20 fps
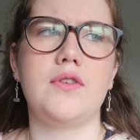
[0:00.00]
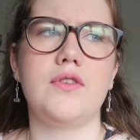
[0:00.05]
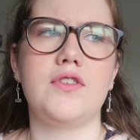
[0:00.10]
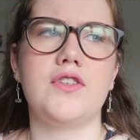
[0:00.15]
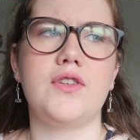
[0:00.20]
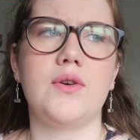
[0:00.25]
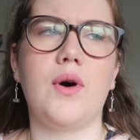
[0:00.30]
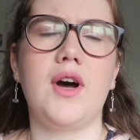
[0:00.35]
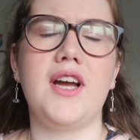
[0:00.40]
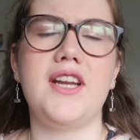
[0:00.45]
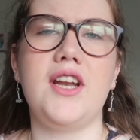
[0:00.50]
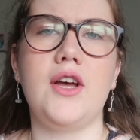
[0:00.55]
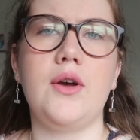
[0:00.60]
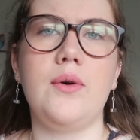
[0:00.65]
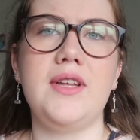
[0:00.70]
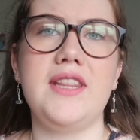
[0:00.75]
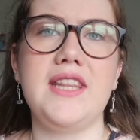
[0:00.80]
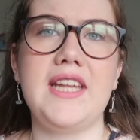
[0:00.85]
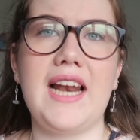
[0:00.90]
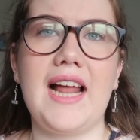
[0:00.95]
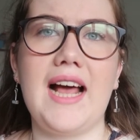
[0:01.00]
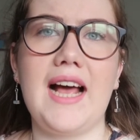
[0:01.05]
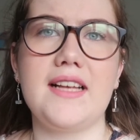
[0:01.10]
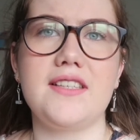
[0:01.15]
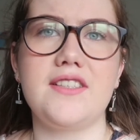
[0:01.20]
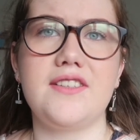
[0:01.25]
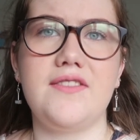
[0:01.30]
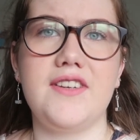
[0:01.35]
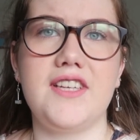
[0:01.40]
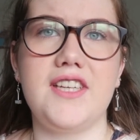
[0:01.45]
So I know in the
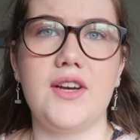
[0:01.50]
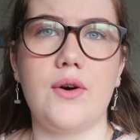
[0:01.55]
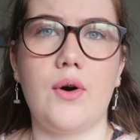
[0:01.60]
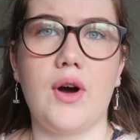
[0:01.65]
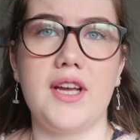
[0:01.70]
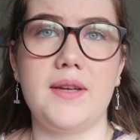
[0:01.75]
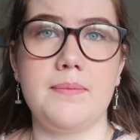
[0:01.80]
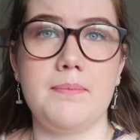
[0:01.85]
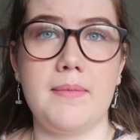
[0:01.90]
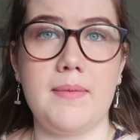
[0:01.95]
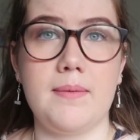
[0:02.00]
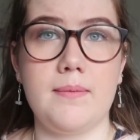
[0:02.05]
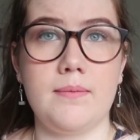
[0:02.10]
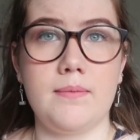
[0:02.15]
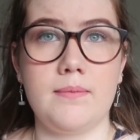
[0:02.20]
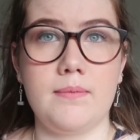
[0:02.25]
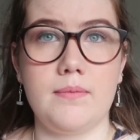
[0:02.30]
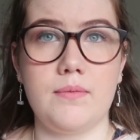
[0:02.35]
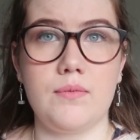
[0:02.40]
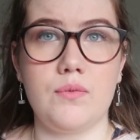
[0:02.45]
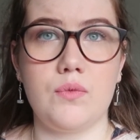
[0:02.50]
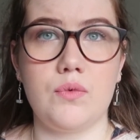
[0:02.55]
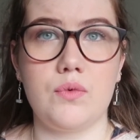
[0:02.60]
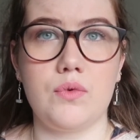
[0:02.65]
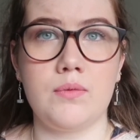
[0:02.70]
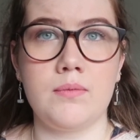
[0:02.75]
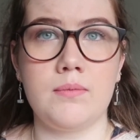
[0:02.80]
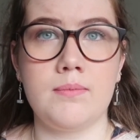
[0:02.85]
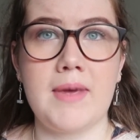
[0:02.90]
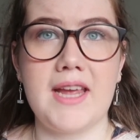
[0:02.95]
last video I
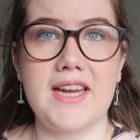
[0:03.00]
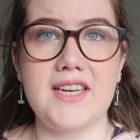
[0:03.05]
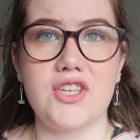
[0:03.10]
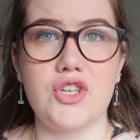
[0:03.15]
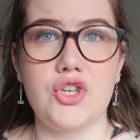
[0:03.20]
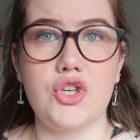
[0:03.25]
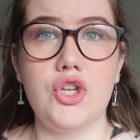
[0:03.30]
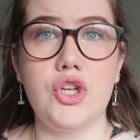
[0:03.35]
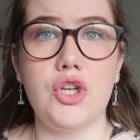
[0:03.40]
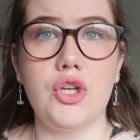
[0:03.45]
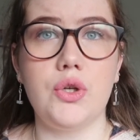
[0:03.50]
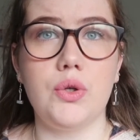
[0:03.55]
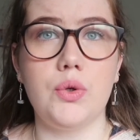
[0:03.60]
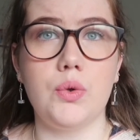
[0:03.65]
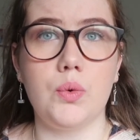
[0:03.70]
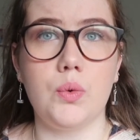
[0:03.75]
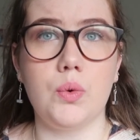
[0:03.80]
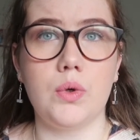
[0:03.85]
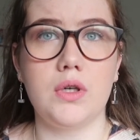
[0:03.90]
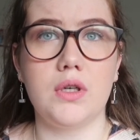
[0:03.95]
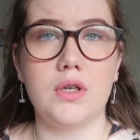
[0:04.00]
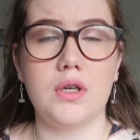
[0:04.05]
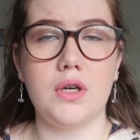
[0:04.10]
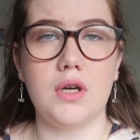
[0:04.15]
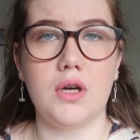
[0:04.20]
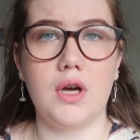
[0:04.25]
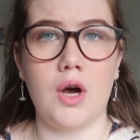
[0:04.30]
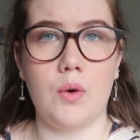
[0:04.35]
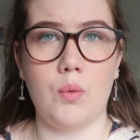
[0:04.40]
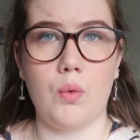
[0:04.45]
made a new
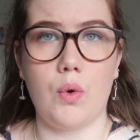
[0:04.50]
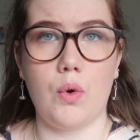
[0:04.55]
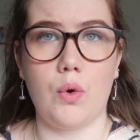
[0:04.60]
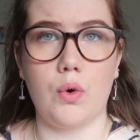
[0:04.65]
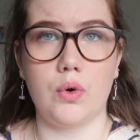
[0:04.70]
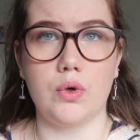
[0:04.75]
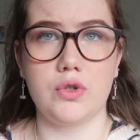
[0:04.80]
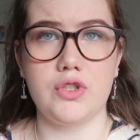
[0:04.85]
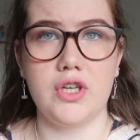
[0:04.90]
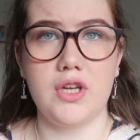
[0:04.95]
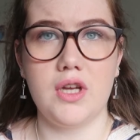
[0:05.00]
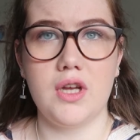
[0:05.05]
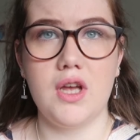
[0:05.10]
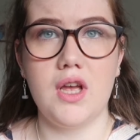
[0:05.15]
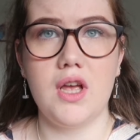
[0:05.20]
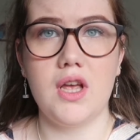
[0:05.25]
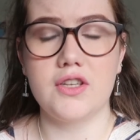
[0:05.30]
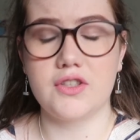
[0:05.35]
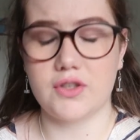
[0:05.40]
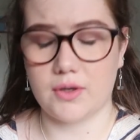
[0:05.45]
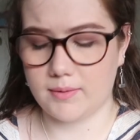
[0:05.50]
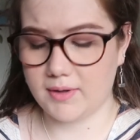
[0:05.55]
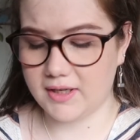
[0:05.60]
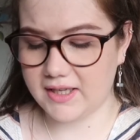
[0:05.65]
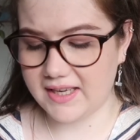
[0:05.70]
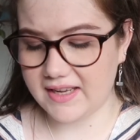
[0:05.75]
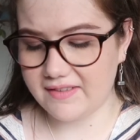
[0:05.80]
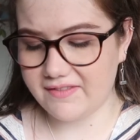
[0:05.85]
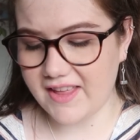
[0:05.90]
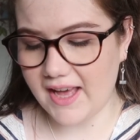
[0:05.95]
award, so I'm going
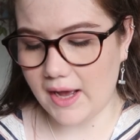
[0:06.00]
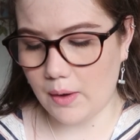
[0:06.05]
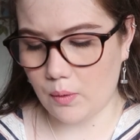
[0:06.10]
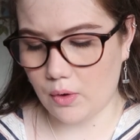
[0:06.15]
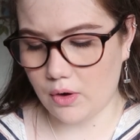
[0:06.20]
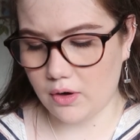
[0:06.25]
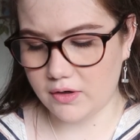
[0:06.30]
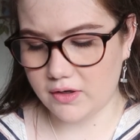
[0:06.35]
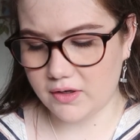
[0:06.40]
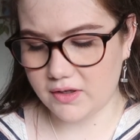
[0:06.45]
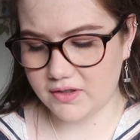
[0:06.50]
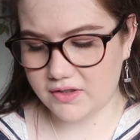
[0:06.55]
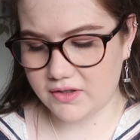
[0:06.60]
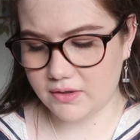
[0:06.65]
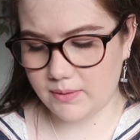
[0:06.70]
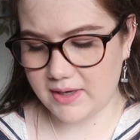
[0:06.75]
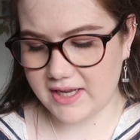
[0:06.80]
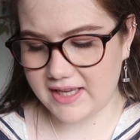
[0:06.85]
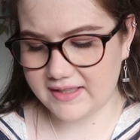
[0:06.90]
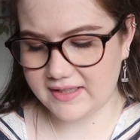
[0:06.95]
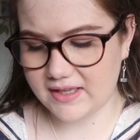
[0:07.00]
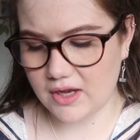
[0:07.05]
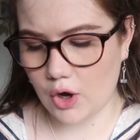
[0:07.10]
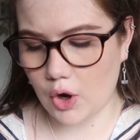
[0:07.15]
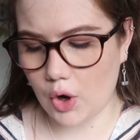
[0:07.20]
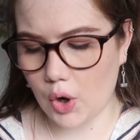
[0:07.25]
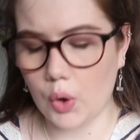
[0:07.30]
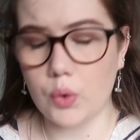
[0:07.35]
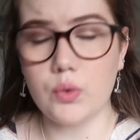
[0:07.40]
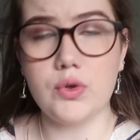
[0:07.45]
to give that one. So it's A
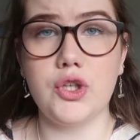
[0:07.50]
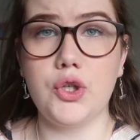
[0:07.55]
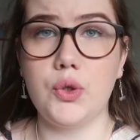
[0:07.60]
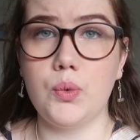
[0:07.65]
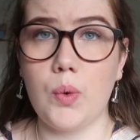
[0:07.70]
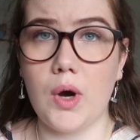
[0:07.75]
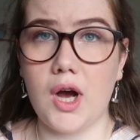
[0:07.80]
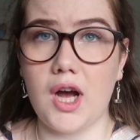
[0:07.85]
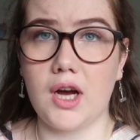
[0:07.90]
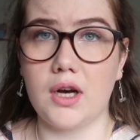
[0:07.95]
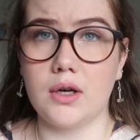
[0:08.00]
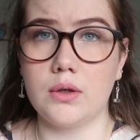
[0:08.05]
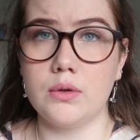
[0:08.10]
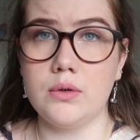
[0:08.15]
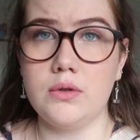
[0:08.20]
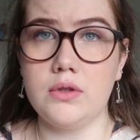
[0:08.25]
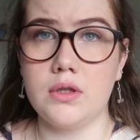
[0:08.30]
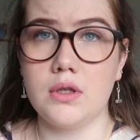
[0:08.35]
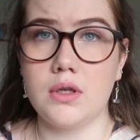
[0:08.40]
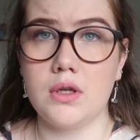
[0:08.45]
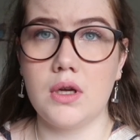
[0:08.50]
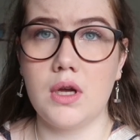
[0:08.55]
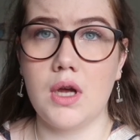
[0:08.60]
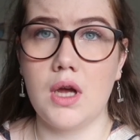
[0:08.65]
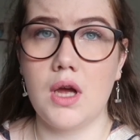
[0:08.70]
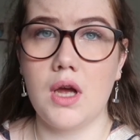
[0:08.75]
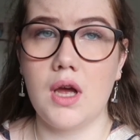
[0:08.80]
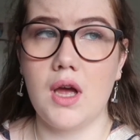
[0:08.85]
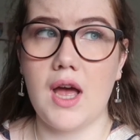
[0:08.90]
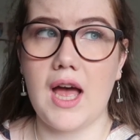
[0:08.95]
Whole New World,
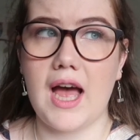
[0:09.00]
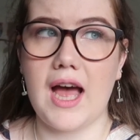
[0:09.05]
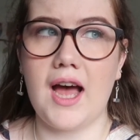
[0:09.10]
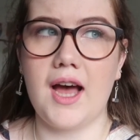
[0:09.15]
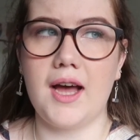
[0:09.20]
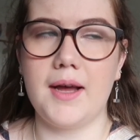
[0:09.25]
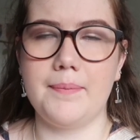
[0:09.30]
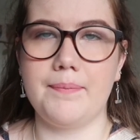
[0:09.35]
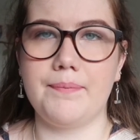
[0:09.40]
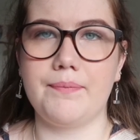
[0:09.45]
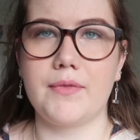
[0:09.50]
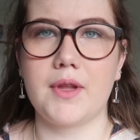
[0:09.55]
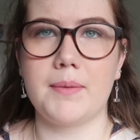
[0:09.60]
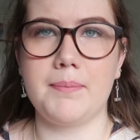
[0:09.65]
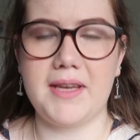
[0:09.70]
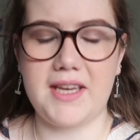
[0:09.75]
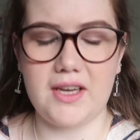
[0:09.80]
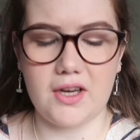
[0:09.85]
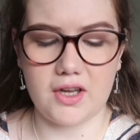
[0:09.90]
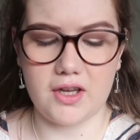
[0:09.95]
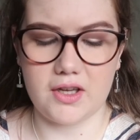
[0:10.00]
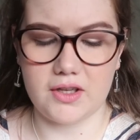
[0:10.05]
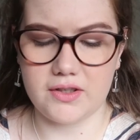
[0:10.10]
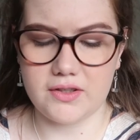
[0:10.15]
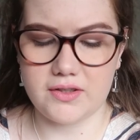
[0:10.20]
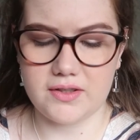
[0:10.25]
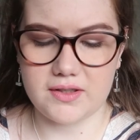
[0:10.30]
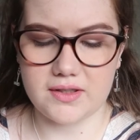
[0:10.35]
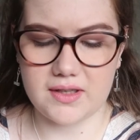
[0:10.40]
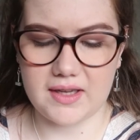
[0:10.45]

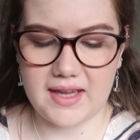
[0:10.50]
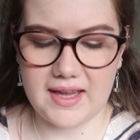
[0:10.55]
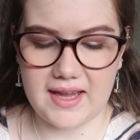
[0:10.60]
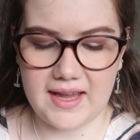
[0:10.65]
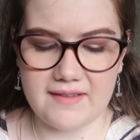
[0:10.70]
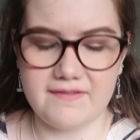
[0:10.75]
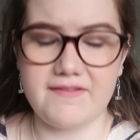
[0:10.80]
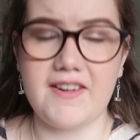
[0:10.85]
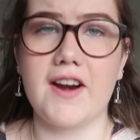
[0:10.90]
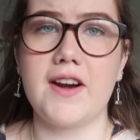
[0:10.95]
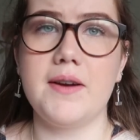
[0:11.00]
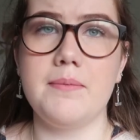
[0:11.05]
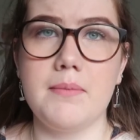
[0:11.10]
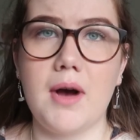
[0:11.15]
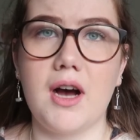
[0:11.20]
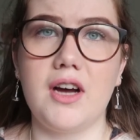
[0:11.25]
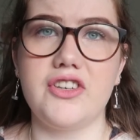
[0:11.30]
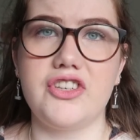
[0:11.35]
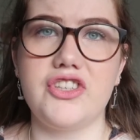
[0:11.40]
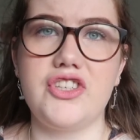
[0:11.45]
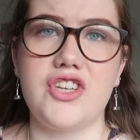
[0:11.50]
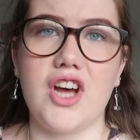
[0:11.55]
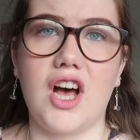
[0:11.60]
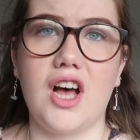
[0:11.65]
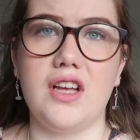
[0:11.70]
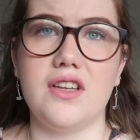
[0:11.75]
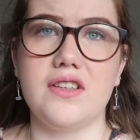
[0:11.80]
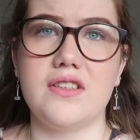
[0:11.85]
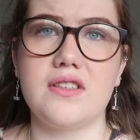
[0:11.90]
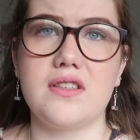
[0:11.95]
because it very much
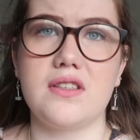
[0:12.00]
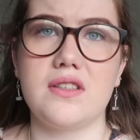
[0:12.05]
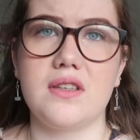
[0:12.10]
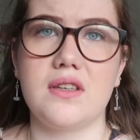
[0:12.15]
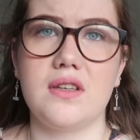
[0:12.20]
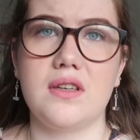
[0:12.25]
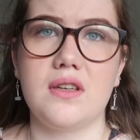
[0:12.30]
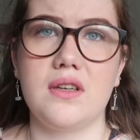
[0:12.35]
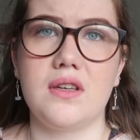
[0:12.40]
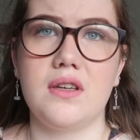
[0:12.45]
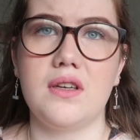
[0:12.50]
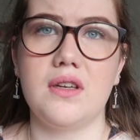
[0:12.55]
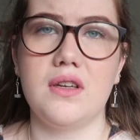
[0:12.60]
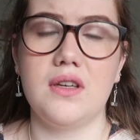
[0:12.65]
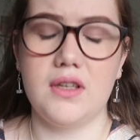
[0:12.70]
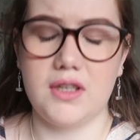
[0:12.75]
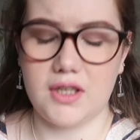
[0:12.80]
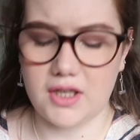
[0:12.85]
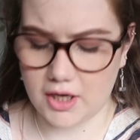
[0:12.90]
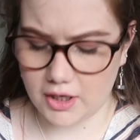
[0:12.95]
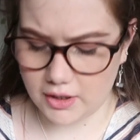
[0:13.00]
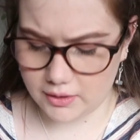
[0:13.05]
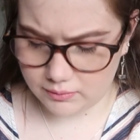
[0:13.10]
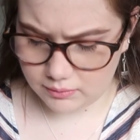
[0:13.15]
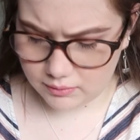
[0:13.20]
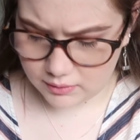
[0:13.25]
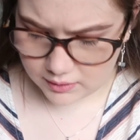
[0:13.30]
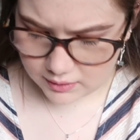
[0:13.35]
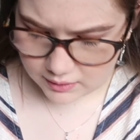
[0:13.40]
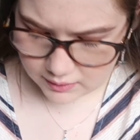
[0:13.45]
does, you know,